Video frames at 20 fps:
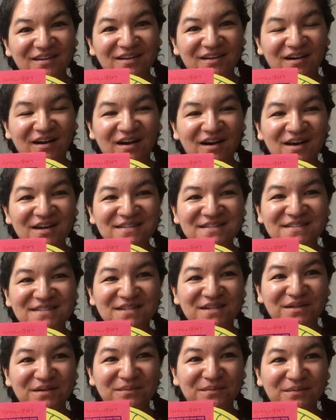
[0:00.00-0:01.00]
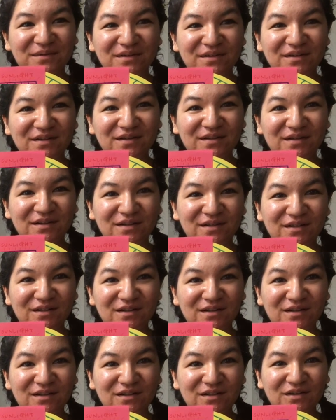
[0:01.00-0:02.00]
Awesome.
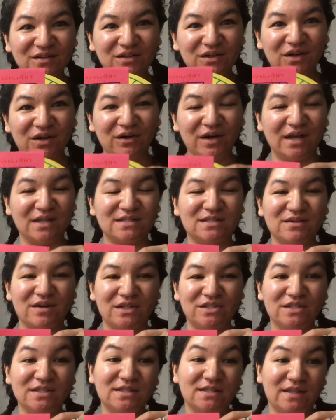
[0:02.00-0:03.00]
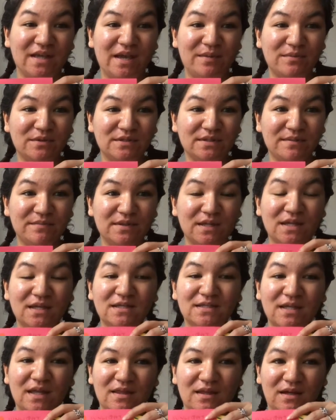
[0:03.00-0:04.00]
Okay, so I just labeled some things,
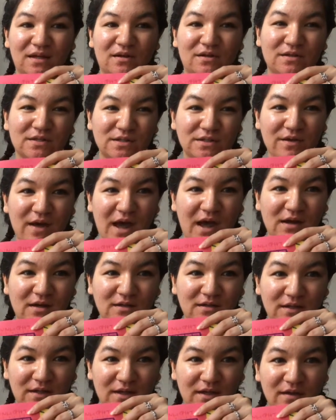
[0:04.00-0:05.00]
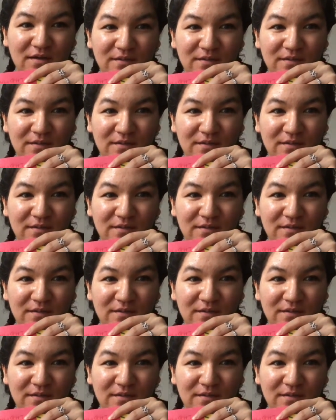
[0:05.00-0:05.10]
and then I also added like